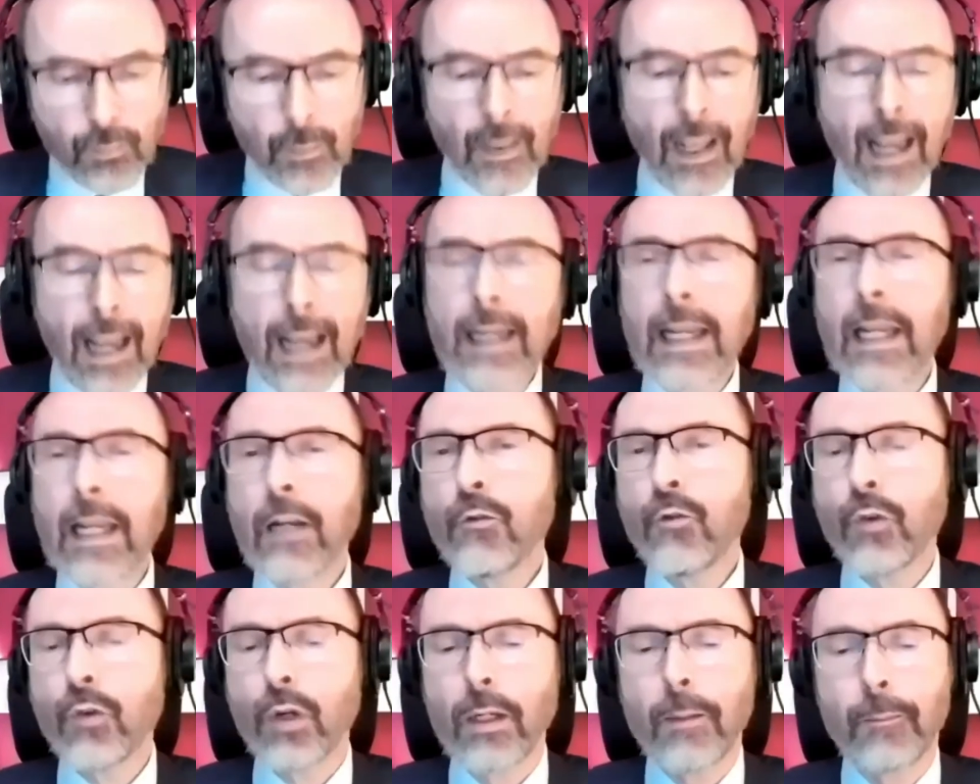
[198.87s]
An
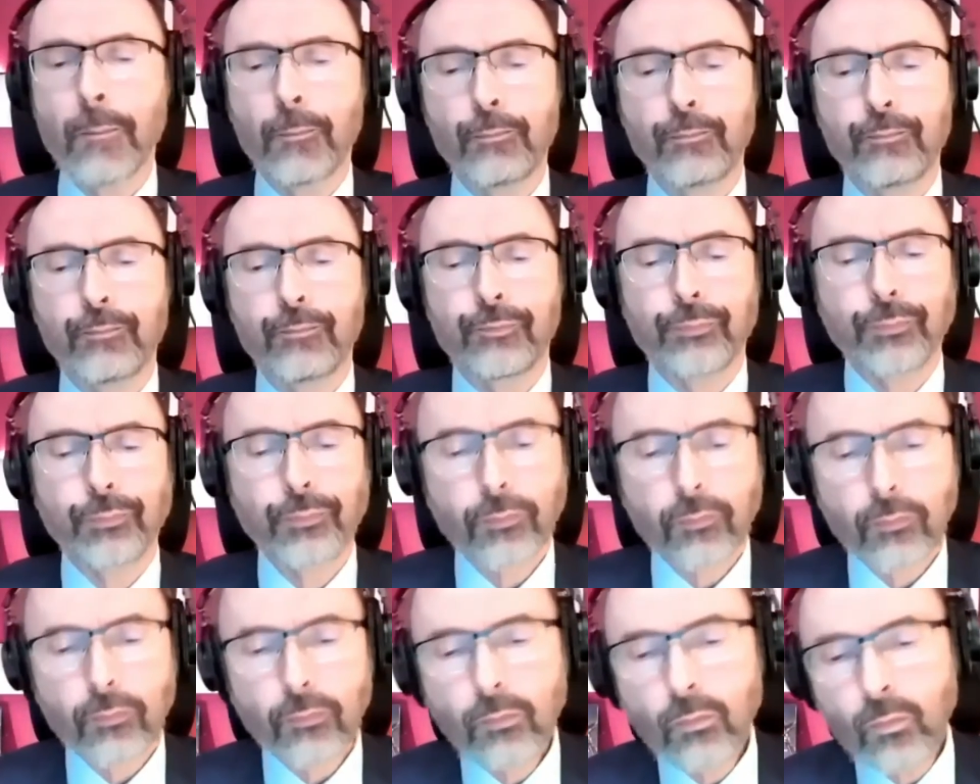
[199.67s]
entry
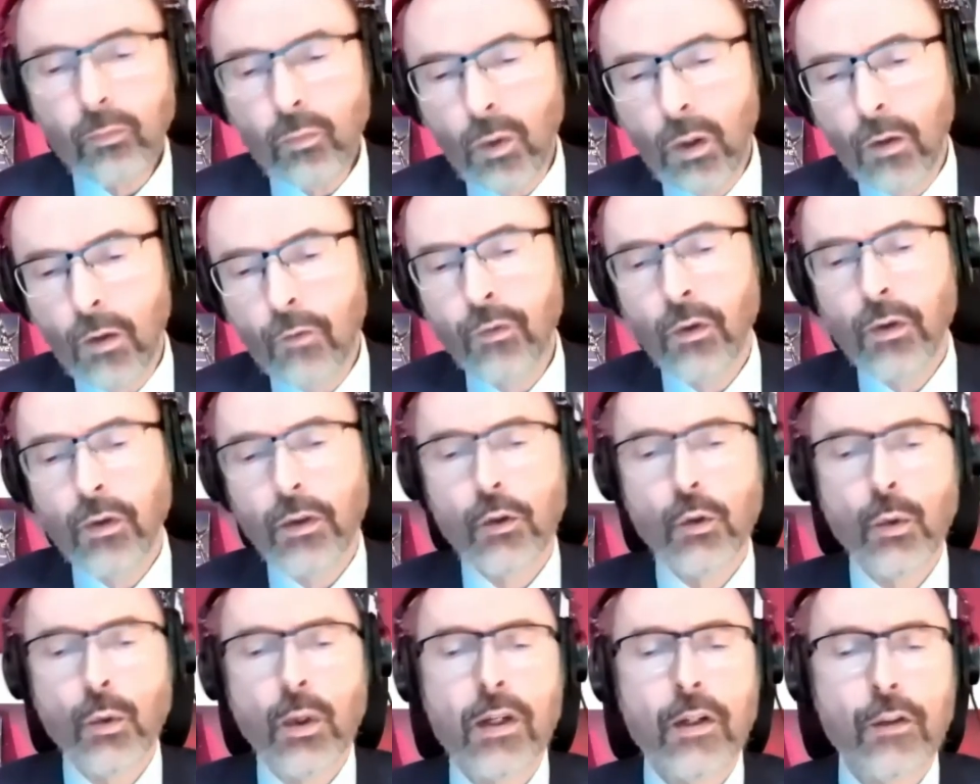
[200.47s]
for the
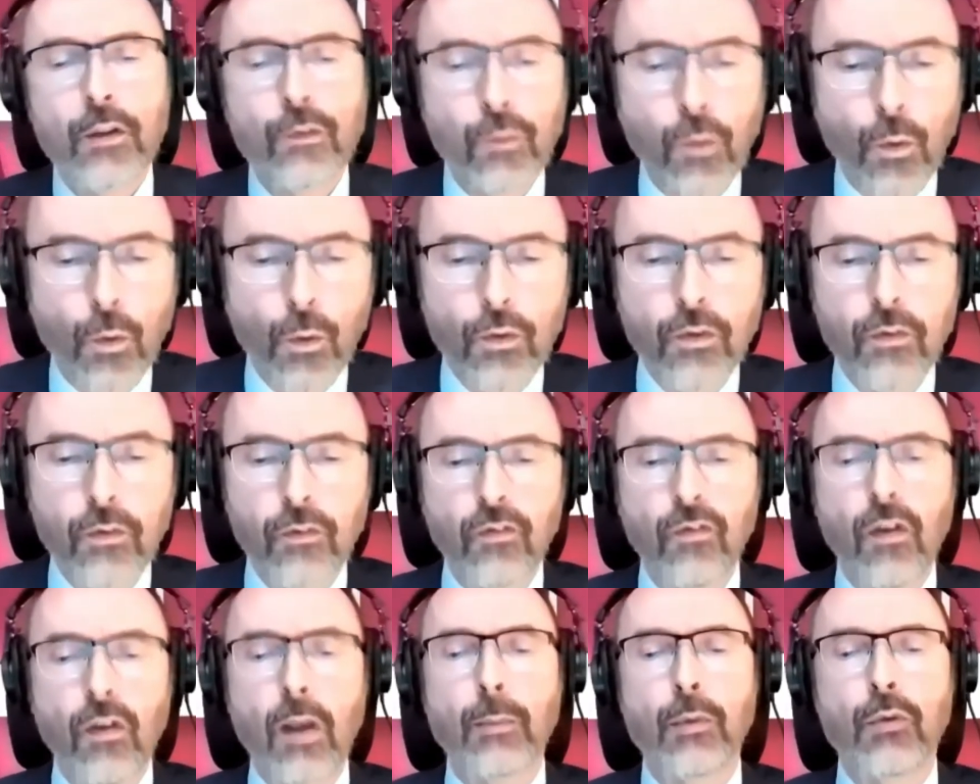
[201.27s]
24th of
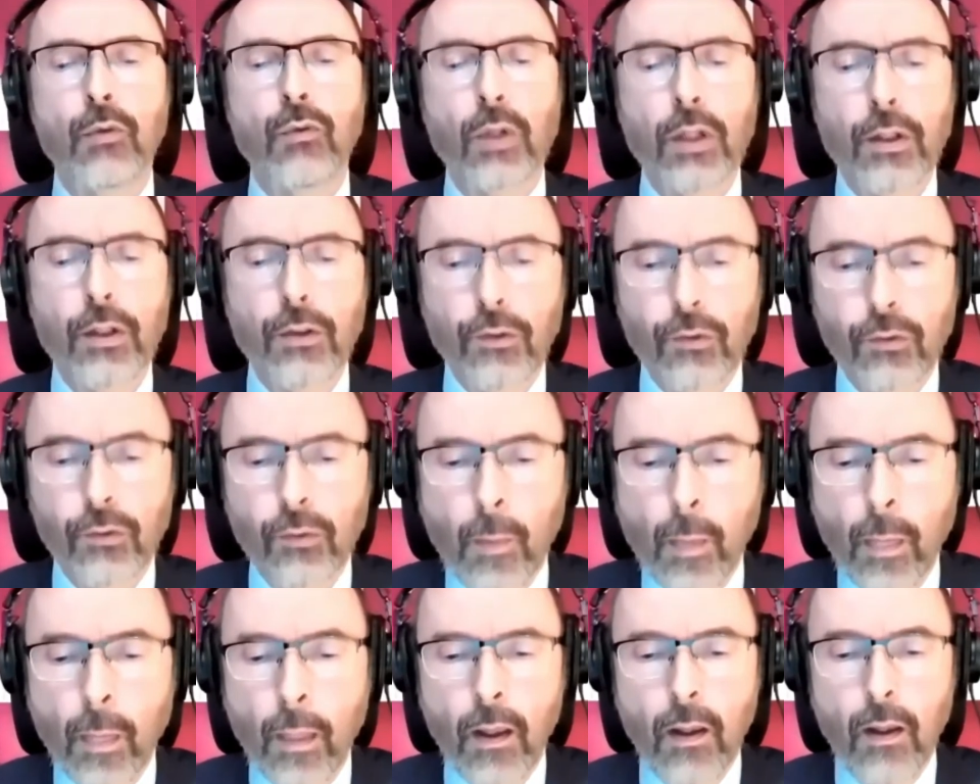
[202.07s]
November
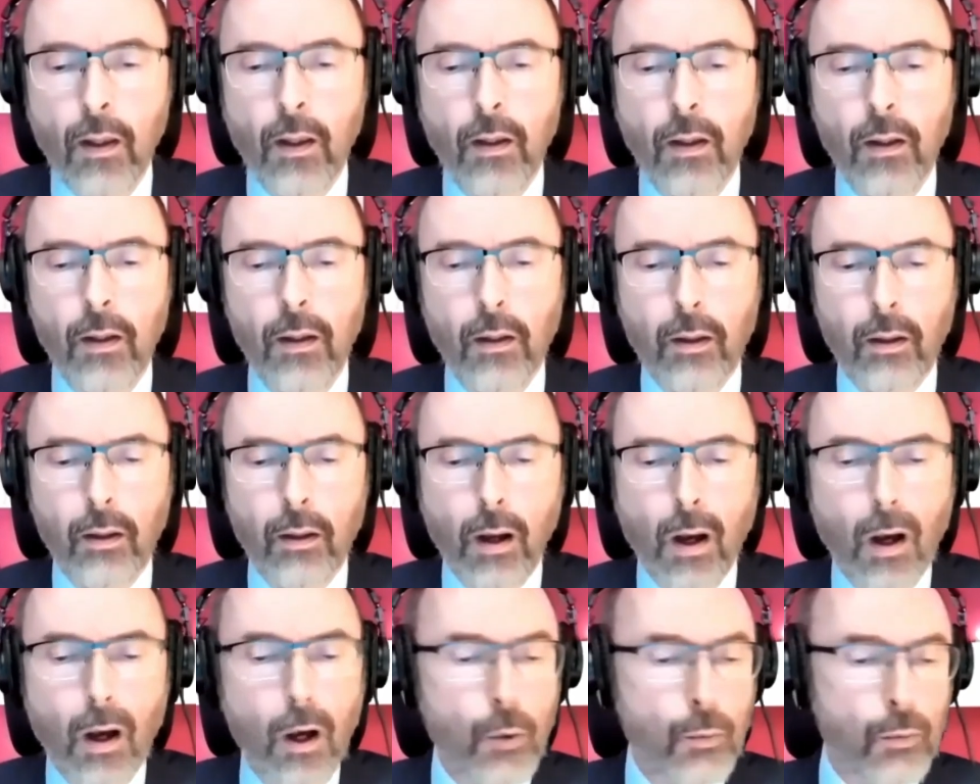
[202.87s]
reads,
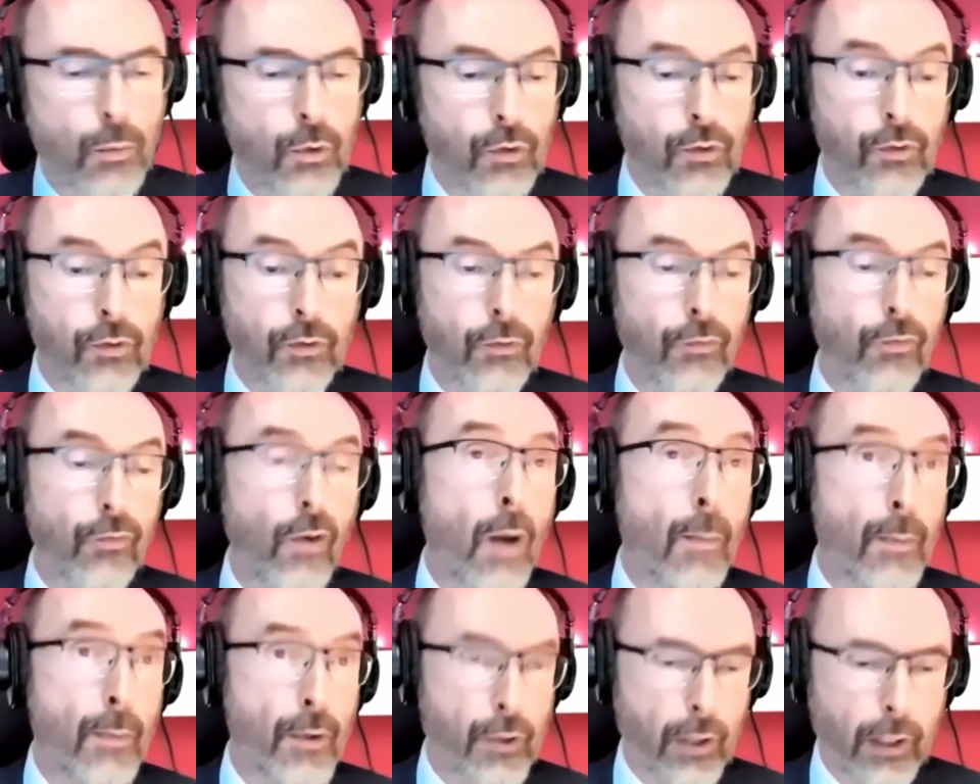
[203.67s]
"almost
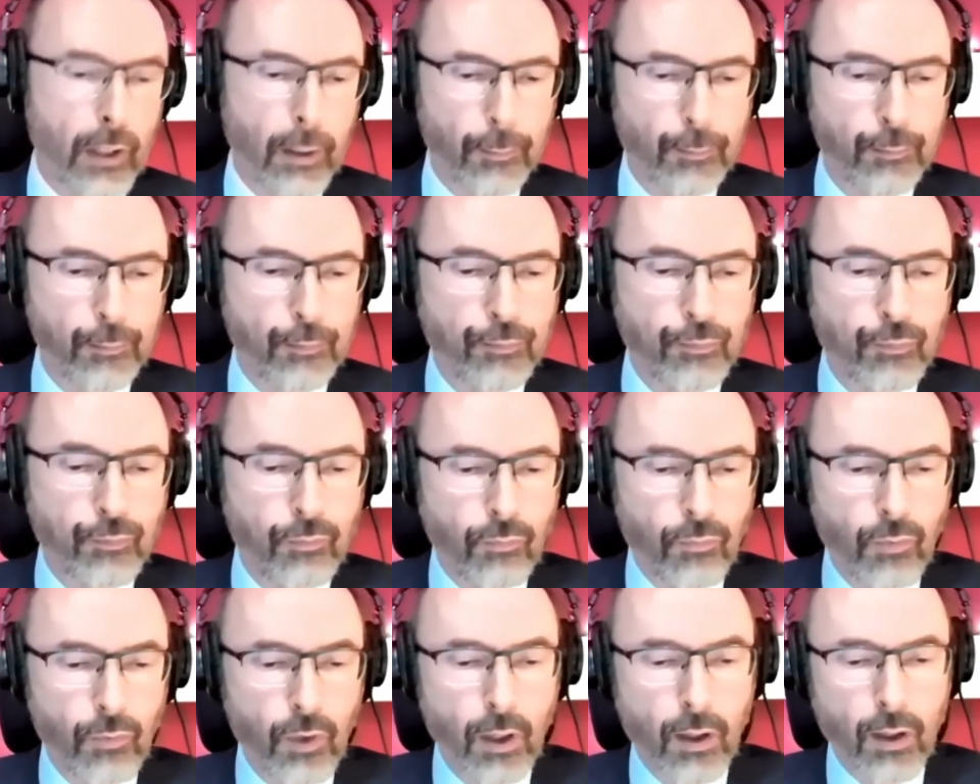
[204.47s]
vomiting,
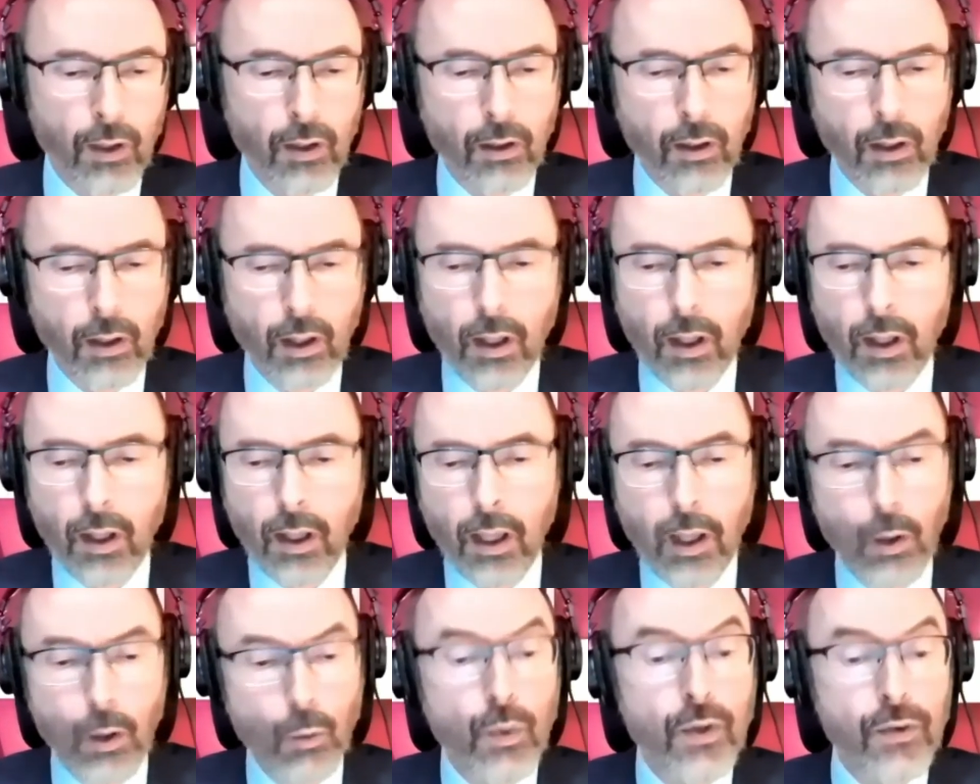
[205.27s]

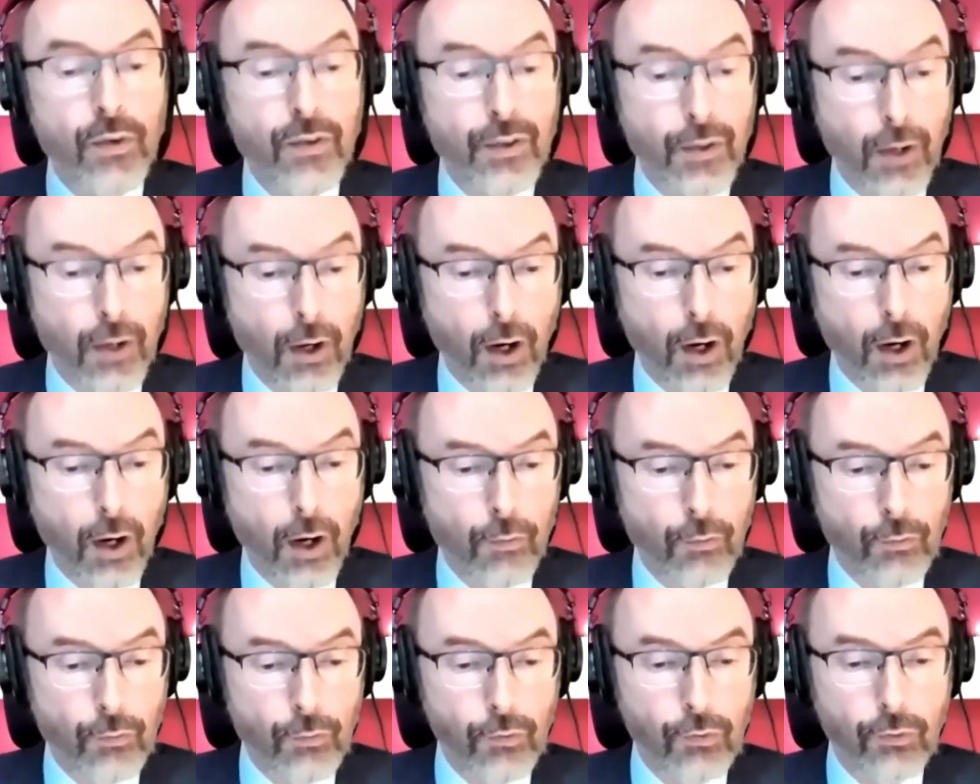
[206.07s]
with
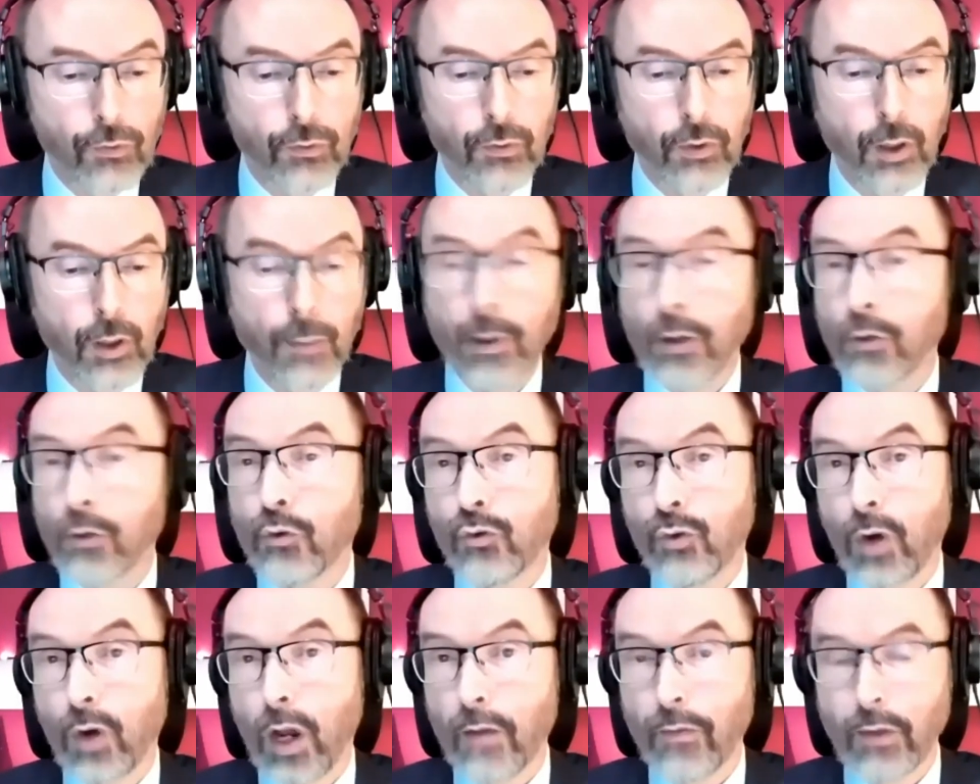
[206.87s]
nerves about
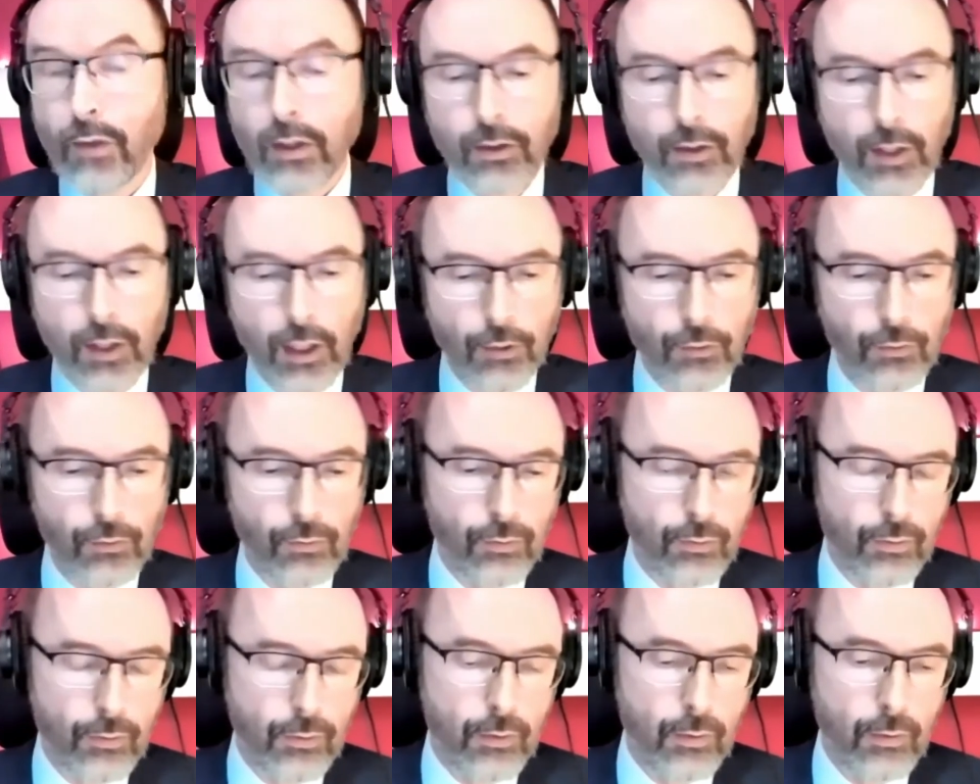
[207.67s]
driving
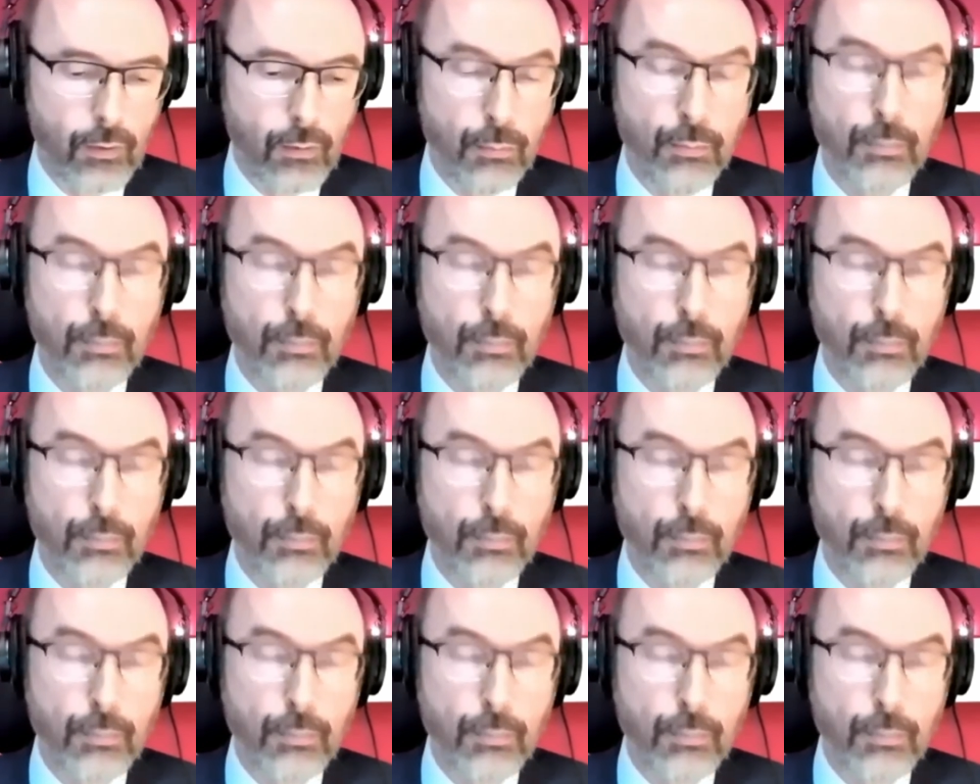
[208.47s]
test.